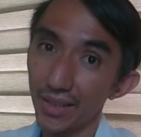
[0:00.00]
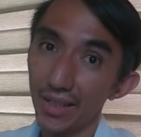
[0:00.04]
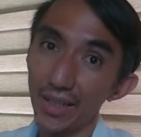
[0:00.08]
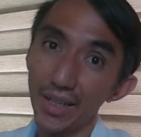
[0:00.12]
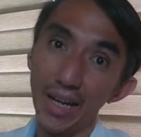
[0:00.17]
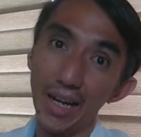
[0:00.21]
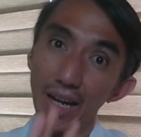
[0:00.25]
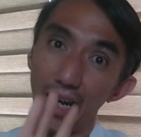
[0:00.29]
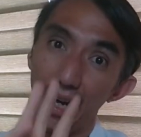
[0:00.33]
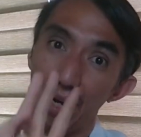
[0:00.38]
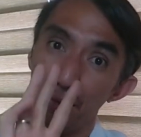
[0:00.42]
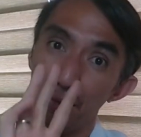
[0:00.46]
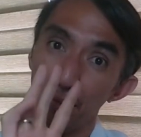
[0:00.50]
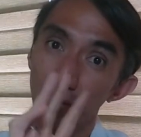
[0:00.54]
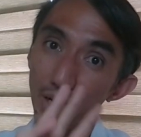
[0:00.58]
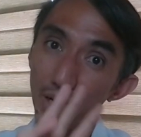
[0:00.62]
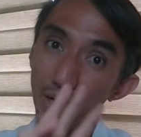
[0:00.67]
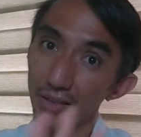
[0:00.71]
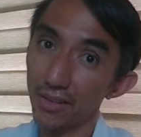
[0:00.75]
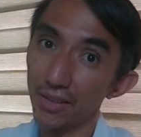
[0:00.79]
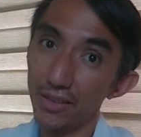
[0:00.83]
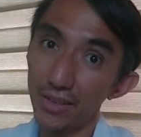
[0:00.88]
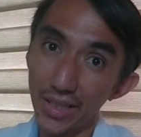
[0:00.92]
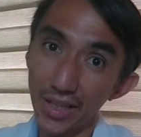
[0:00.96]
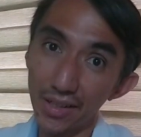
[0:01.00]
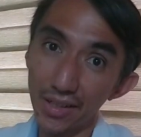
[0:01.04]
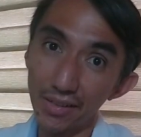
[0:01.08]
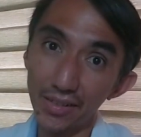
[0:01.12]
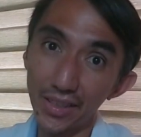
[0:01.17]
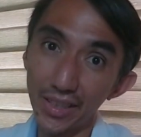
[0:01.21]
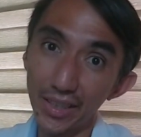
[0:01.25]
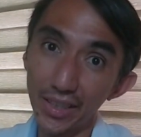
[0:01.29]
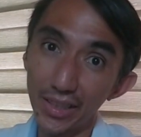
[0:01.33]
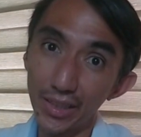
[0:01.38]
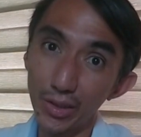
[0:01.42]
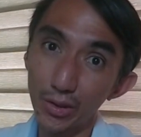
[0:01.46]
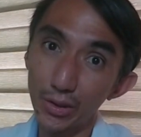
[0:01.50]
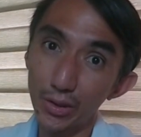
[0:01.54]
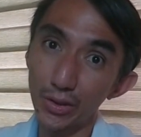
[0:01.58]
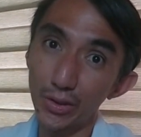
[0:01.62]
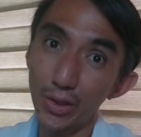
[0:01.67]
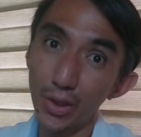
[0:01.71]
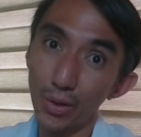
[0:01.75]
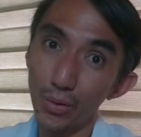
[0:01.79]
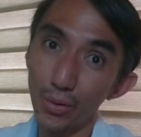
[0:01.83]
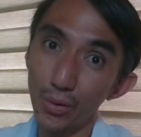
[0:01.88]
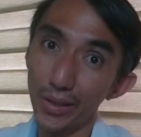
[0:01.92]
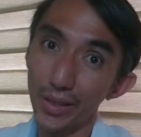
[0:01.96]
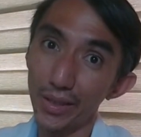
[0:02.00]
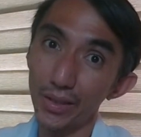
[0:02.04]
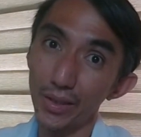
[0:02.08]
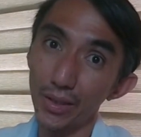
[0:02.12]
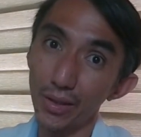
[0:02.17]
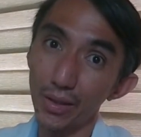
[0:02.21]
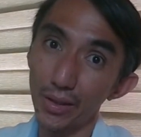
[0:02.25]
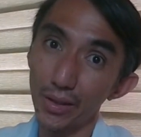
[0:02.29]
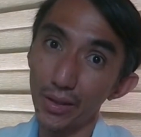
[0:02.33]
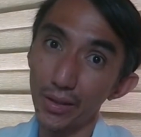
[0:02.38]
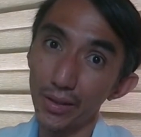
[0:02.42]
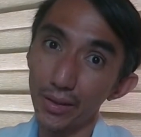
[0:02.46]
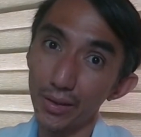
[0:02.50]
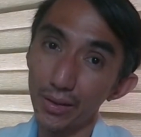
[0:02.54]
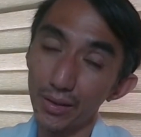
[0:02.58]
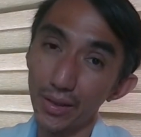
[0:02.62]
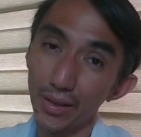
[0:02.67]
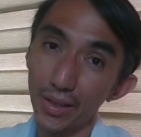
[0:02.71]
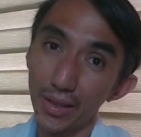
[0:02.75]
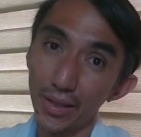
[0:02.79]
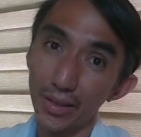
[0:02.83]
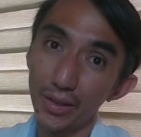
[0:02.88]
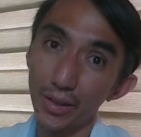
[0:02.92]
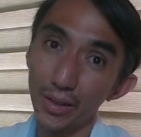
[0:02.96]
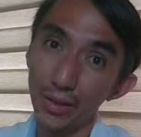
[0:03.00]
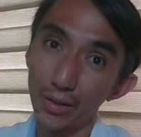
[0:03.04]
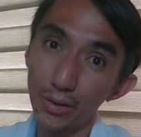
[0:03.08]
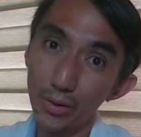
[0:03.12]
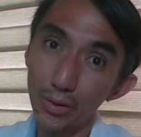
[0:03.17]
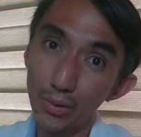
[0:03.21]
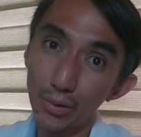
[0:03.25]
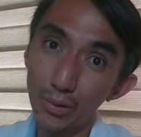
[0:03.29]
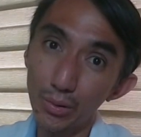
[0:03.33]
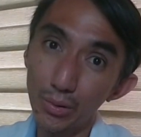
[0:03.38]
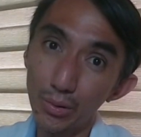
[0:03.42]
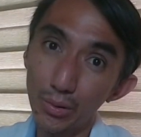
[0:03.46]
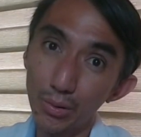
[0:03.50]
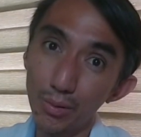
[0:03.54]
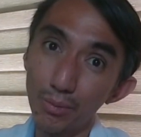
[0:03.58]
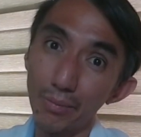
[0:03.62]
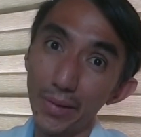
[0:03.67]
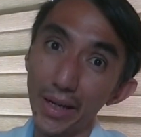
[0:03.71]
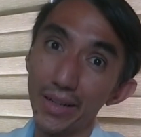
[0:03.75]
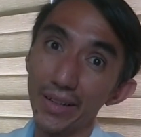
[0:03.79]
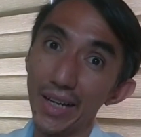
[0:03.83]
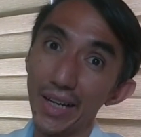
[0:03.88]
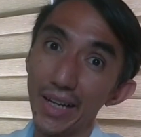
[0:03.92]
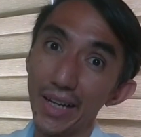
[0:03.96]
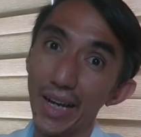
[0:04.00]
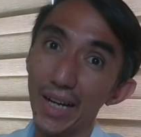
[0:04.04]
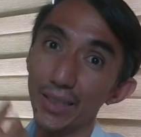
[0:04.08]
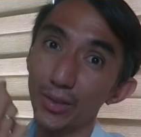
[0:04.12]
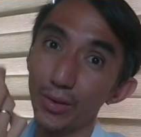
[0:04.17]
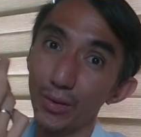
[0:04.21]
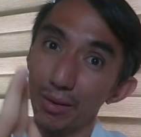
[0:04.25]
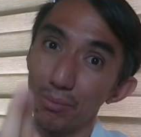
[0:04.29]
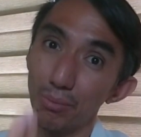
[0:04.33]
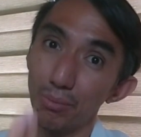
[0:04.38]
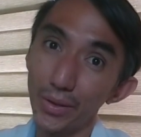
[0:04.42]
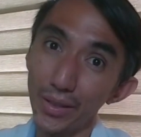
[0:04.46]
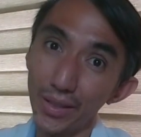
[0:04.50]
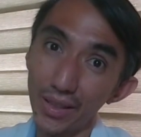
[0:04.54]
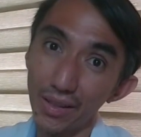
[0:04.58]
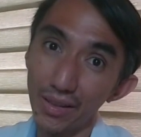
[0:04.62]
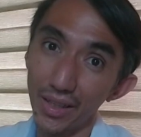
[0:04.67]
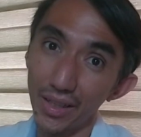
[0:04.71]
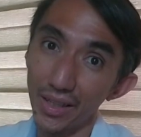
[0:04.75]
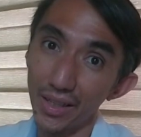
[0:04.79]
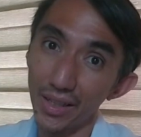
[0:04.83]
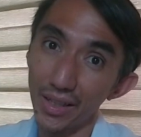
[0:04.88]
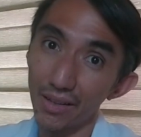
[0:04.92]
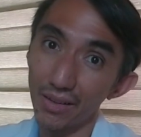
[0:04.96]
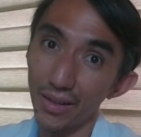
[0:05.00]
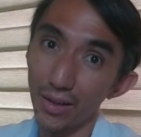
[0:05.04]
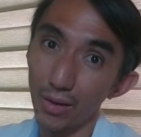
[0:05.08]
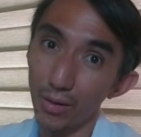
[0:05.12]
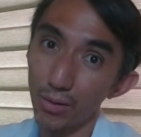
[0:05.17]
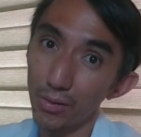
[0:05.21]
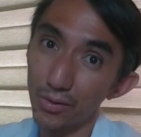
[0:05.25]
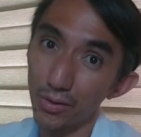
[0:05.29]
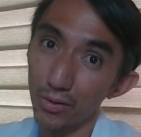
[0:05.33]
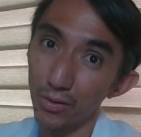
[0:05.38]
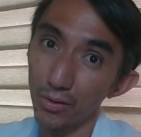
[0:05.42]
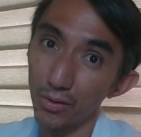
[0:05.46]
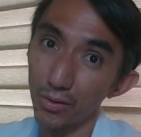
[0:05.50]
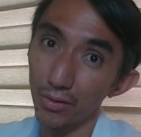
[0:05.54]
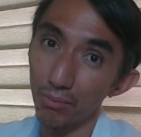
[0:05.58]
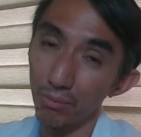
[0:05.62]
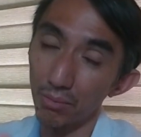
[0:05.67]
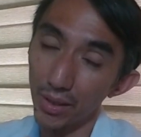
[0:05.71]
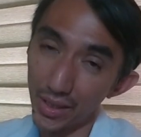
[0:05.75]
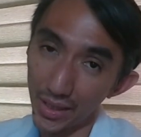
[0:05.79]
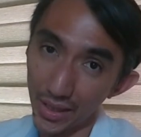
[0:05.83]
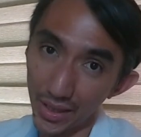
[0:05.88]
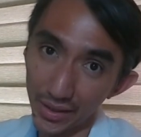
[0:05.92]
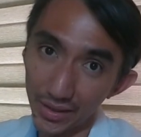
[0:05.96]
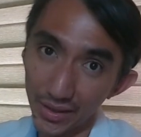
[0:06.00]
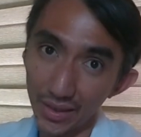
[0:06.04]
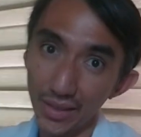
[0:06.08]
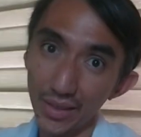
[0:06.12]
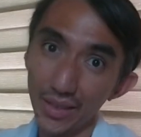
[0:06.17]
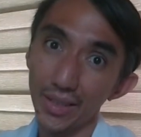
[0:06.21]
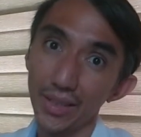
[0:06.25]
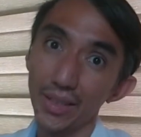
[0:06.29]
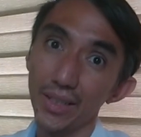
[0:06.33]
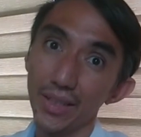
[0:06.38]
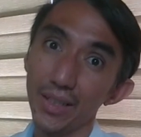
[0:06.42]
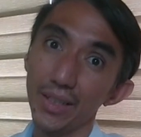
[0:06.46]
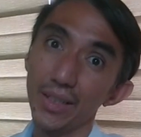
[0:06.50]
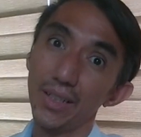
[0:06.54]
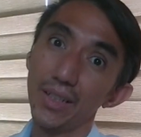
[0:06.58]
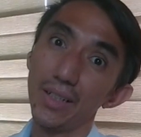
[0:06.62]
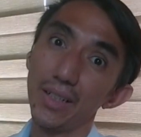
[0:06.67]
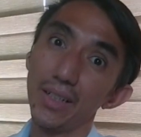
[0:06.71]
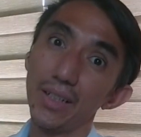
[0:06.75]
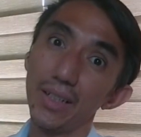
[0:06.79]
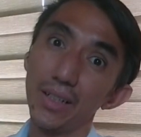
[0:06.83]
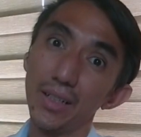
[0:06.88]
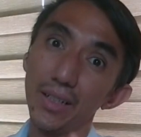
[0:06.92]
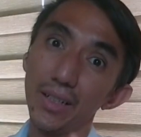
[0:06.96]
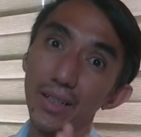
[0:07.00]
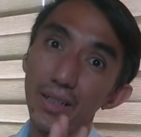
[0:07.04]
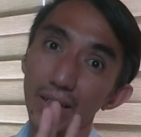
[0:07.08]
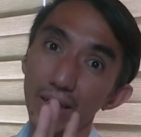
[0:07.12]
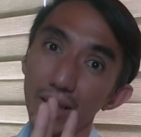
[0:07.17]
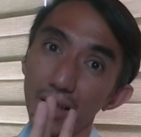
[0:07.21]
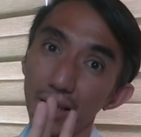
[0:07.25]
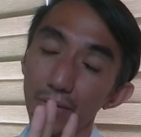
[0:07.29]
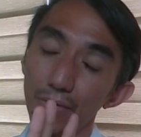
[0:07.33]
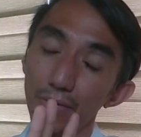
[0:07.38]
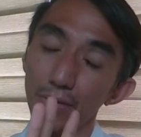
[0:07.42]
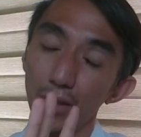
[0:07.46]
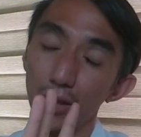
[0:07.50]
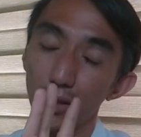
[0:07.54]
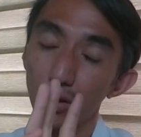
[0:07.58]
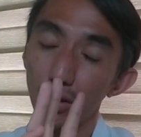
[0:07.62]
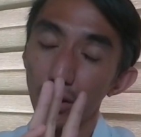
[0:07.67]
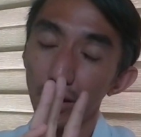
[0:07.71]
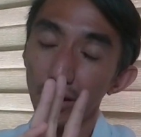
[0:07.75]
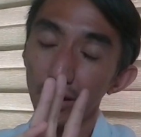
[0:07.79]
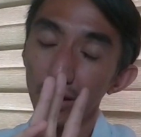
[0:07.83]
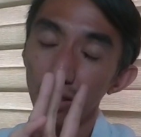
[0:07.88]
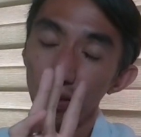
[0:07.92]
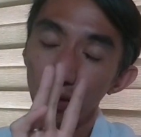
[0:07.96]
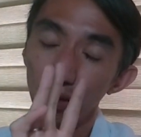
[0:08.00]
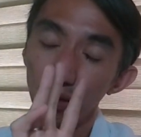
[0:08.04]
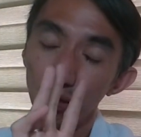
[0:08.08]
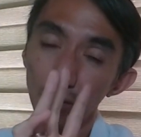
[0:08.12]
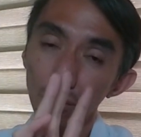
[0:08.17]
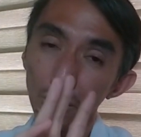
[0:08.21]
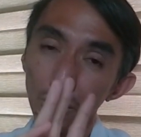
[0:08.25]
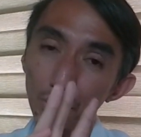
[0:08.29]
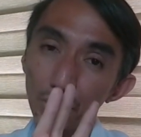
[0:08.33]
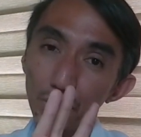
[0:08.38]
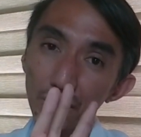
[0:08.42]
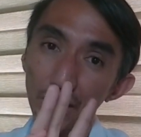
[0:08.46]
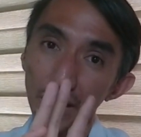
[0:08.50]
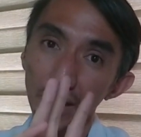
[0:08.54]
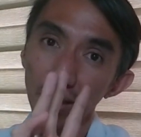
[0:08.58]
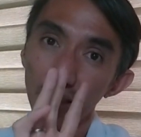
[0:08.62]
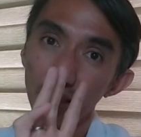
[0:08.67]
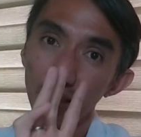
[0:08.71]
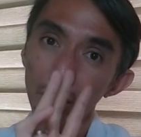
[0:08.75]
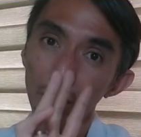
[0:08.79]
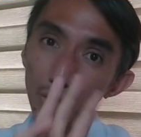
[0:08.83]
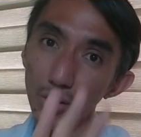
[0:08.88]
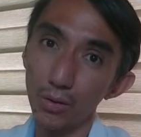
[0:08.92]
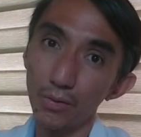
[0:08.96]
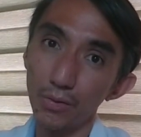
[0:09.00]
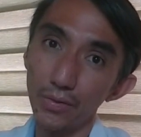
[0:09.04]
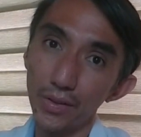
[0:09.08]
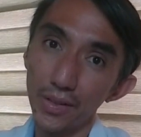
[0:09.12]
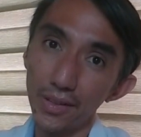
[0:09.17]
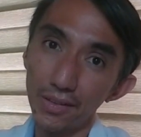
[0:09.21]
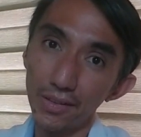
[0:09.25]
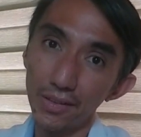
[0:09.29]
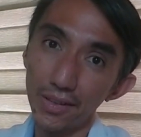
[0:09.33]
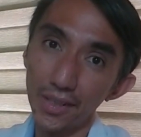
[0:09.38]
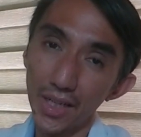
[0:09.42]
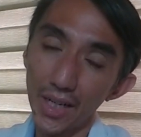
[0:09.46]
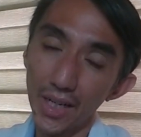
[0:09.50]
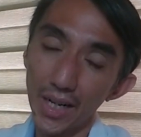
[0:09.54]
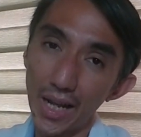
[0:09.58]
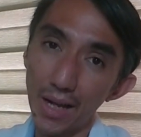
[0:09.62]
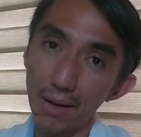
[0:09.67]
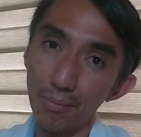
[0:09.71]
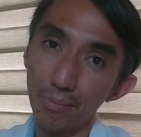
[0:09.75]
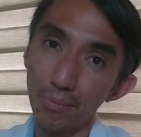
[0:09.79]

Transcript: I'm not suggesting you should go in your room and actually breathe in the ozone, but if you're going to use a UVC lamp,